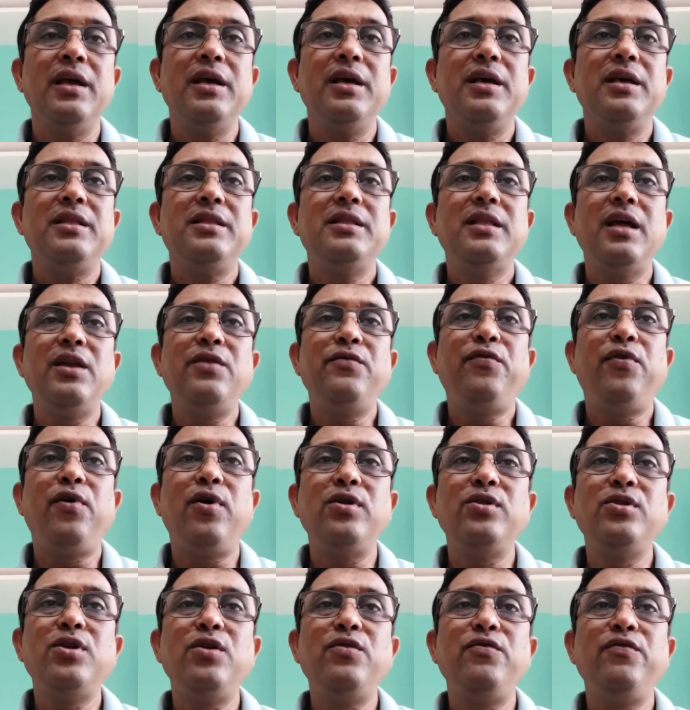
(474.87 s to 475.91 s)
then
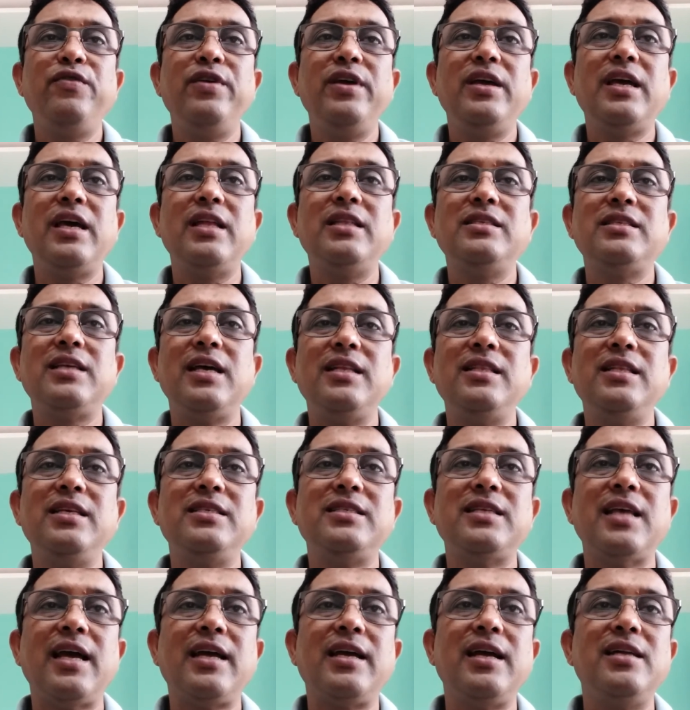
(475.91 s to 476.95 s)
further we can say the
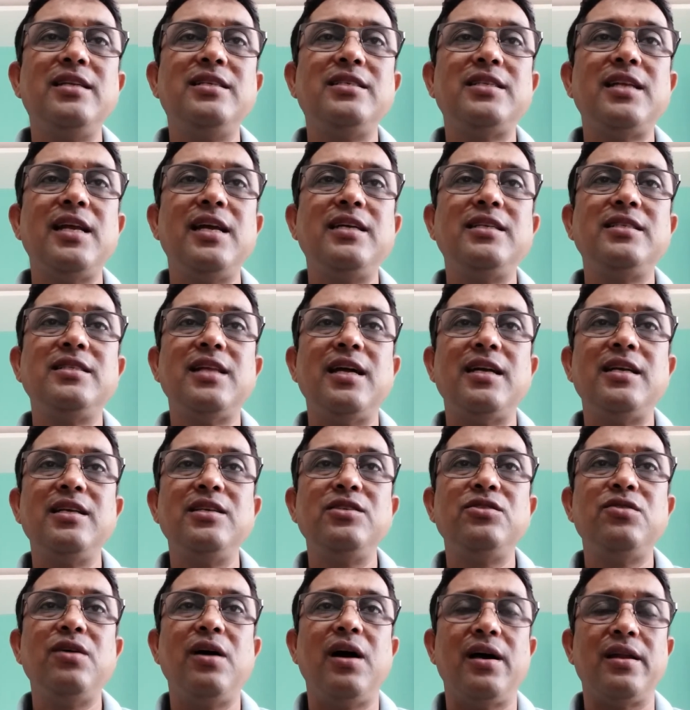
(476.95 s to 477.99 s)
second stage, that is
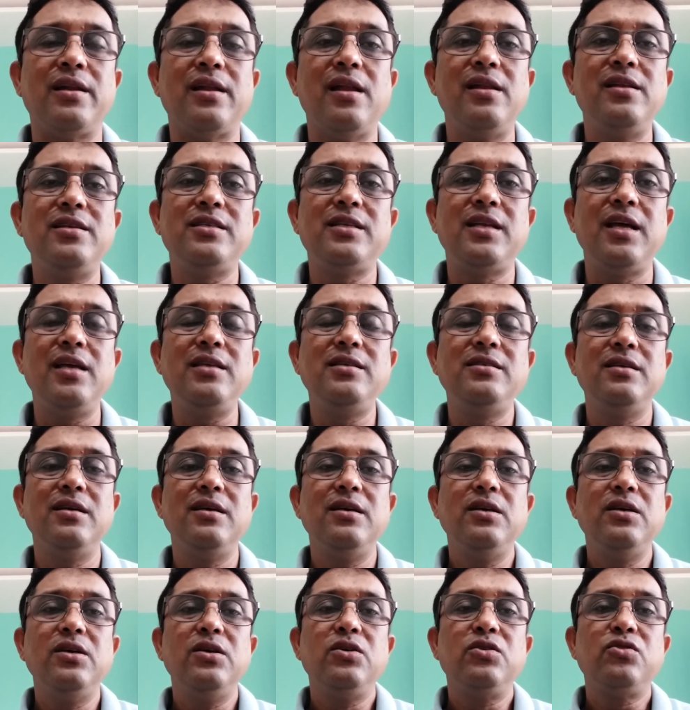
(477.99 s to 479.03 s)
the anal stage.
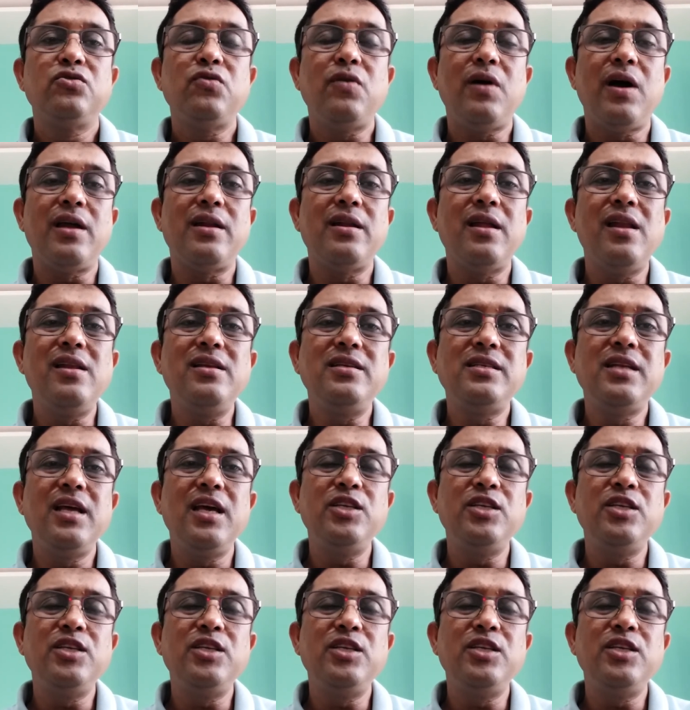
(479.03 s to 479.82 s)
So anal stage